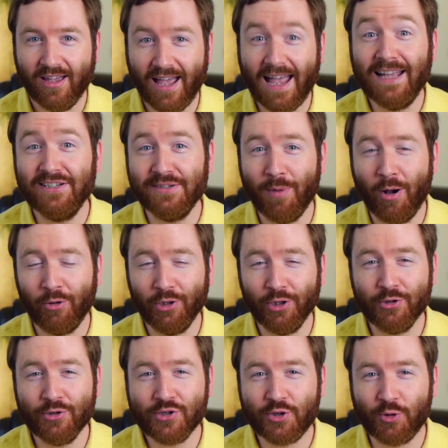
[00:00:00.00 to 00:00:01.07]
Hey Indy
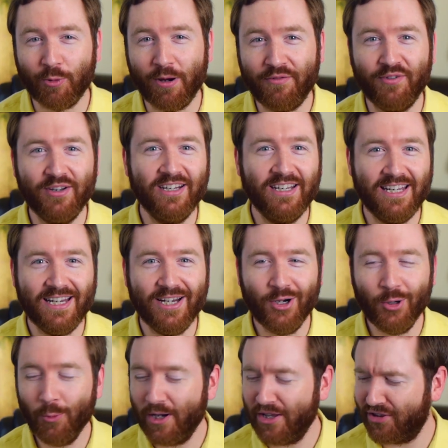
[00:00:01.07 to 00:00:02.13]
Mogulers, Griffin
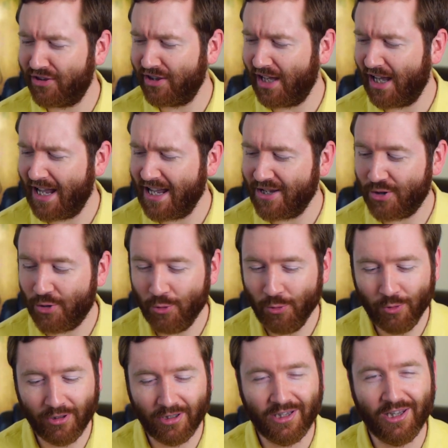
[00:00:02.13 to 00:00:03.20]
here with a
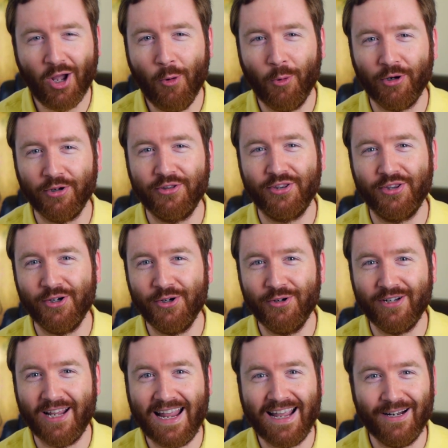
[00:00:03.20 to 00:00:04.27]
cool lower
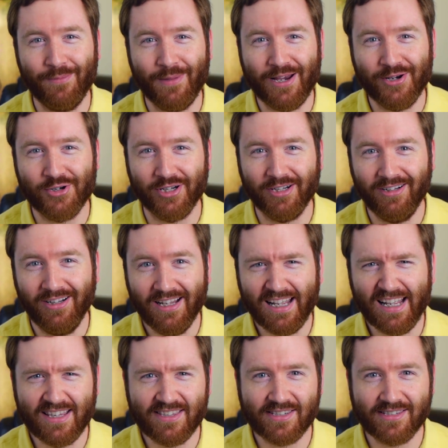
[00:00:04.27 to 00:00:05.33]
third animation.
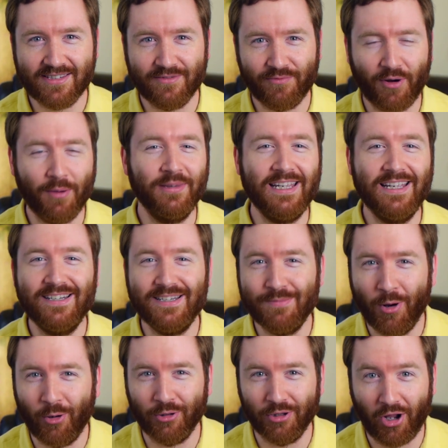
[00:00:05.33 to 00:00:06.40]
It's from the Indy
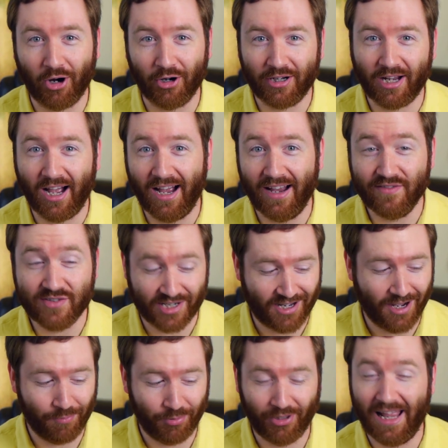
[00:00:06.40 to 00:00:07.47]
Mogul archives, a
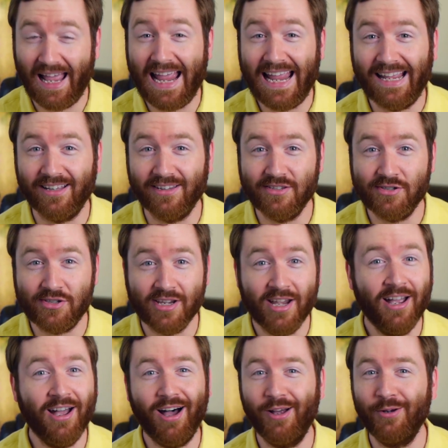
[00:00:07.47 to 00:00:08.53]
couple hands
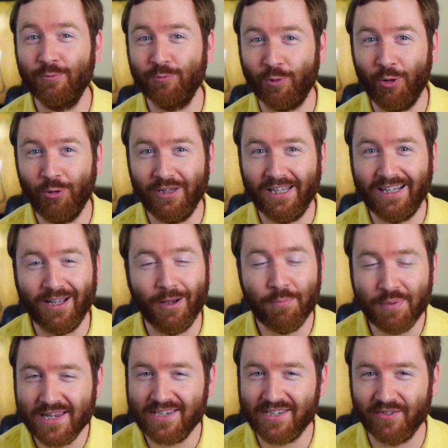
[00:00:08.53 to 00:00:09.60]
unrolling a
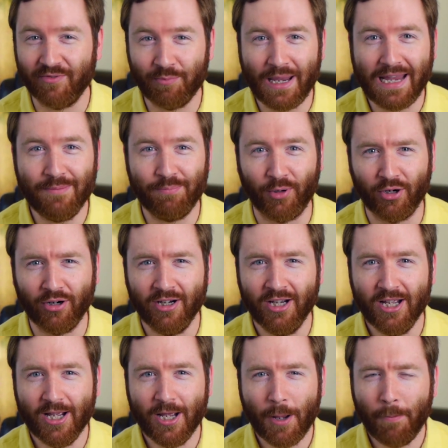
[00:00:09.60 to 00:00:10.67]
piece of paper.
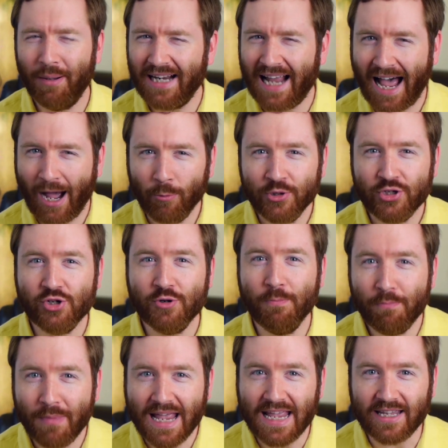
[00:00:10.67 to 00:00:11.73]
But how would you
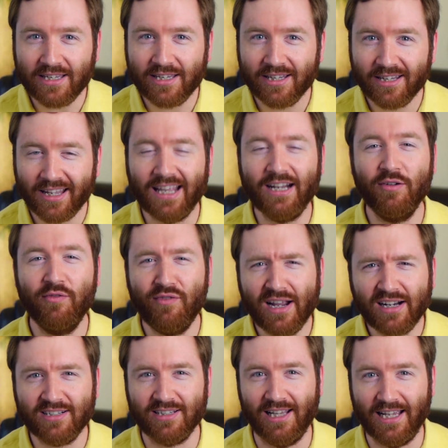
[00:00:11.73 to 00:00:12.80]
make an
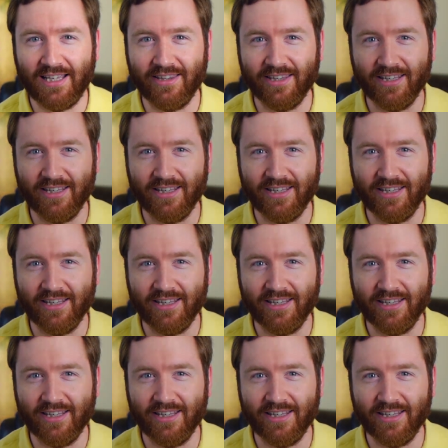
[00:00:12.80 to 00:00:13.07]
effect like